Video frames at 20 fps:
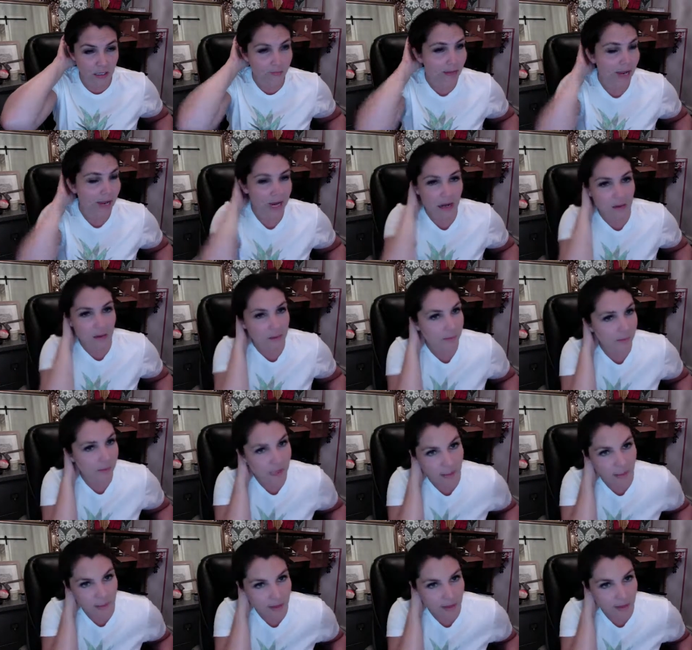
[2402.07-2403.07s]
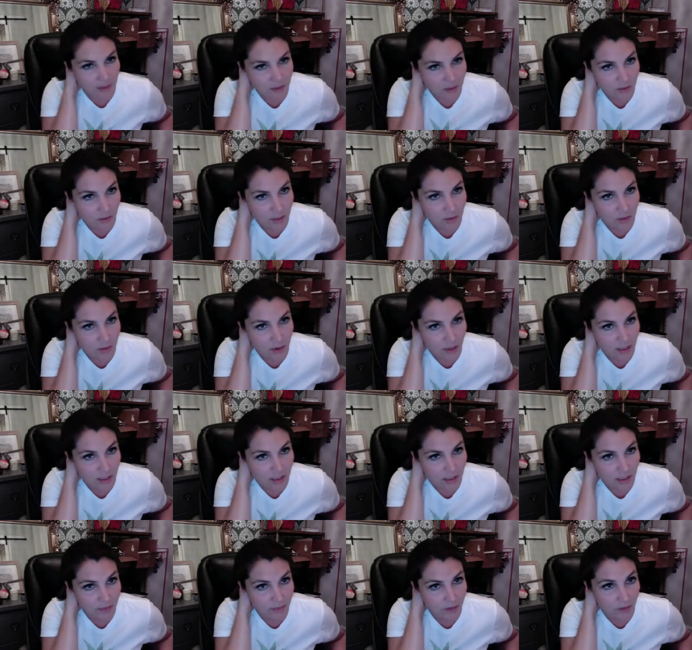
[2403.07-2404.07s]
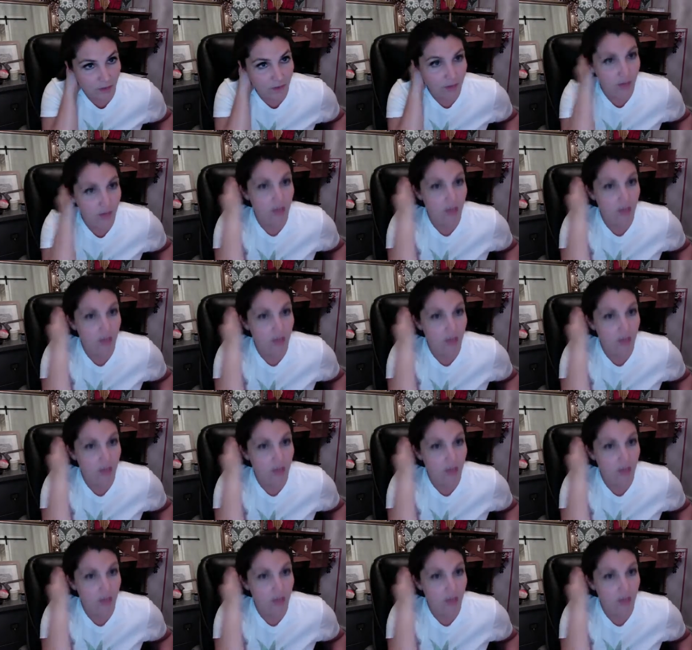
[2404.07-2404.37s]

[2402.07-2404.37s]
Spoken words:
I hate it when people tell me they have so much product left over.